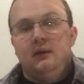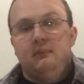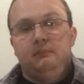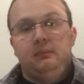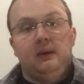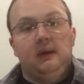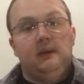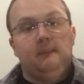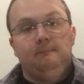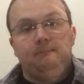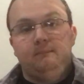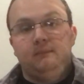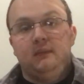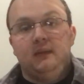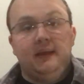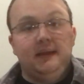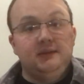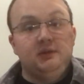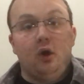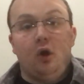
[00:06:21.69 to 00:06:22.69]
But
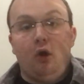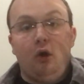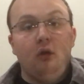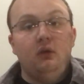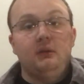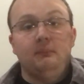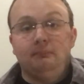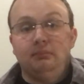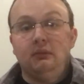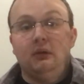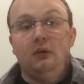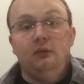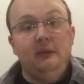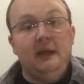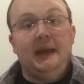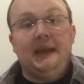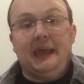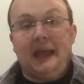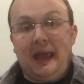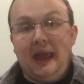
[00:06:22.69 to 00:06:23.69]
it's hard to blow
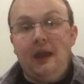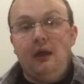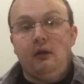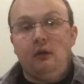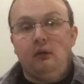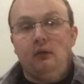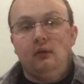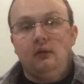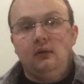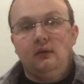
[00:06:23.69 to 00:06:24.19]
that air.